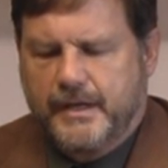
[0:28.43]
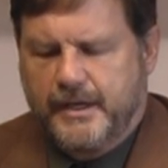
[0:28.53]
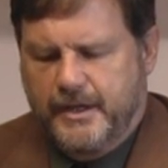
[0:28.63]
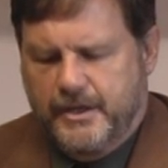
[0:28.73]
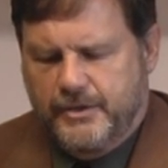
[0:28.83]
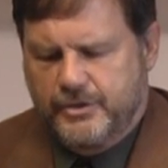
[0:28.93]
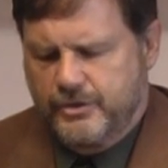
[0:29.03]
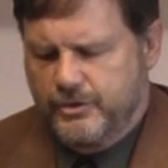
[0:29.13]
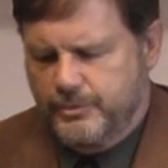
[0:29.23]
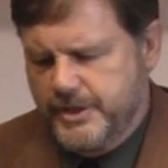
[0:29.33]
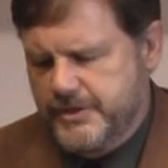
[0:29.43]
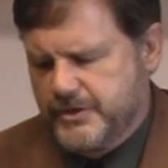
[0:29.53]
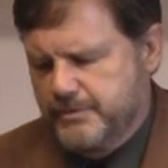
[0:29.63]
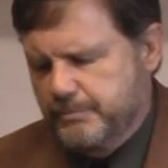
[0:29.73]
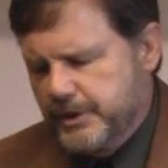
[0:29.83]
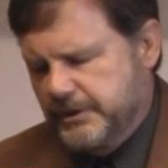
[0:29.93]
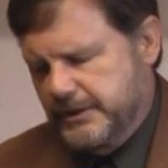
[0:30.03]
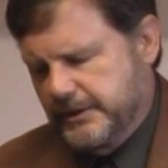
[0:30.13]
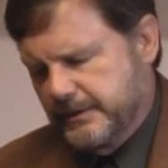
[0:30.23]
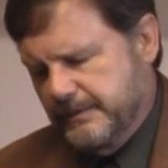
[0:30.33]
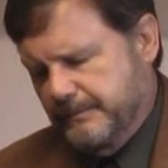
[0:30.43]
And the reason being